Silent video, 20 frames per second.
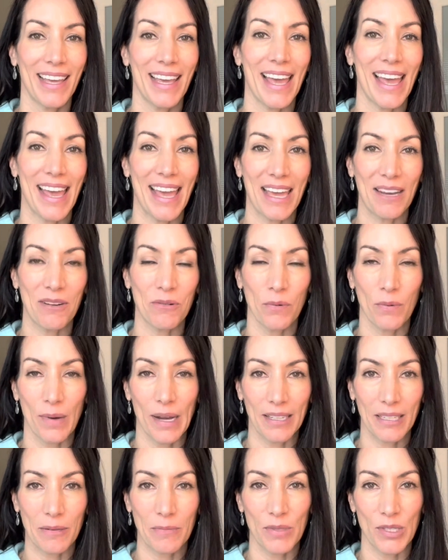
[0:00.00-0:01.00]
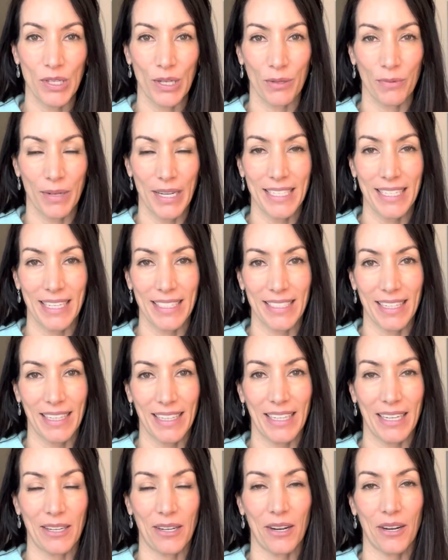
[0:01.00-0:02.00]
And welcome to your weekday
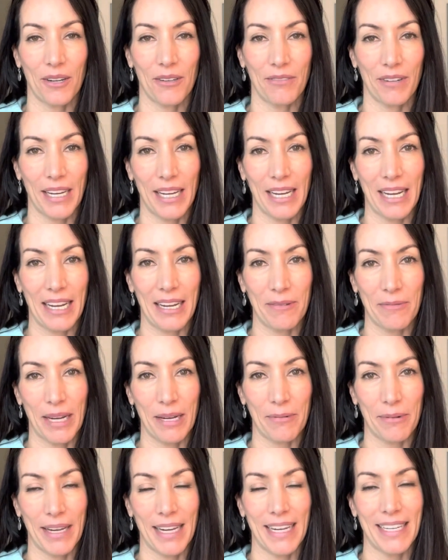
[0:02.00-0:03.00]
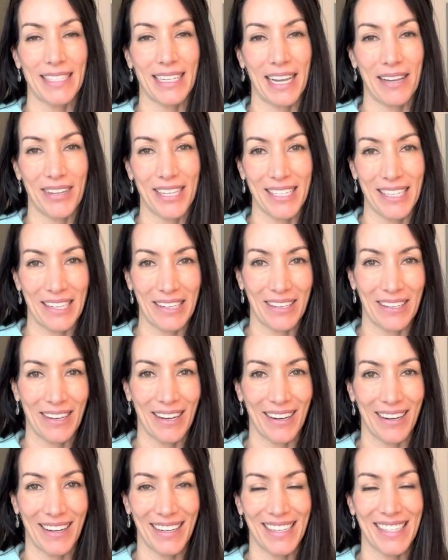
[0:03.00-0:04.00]
daily card reading where we dive into the
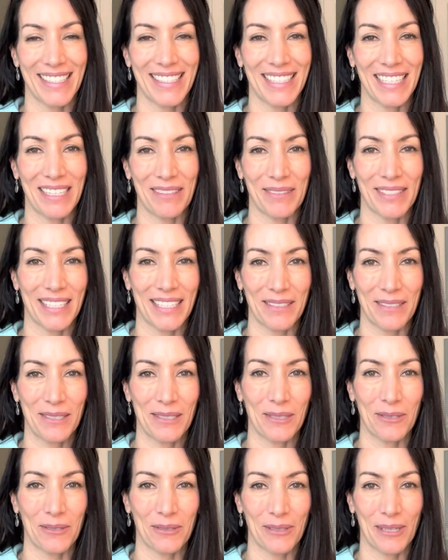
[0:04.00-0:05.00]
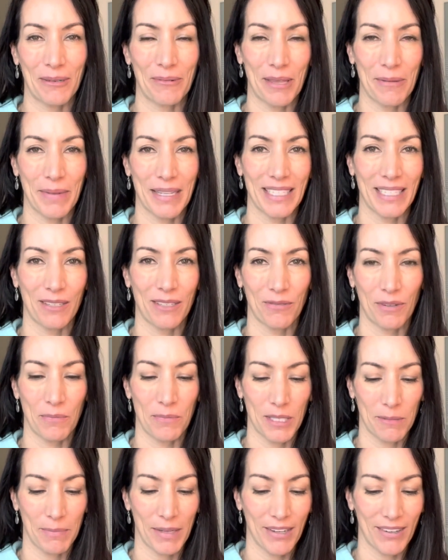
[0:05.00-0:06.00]
cards, see what's in store with a message from
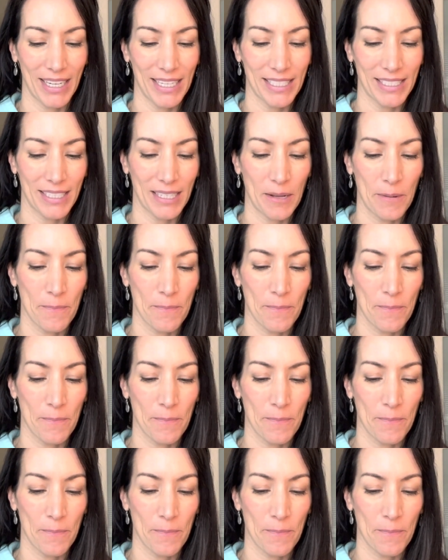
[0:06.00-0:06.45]
Spirit.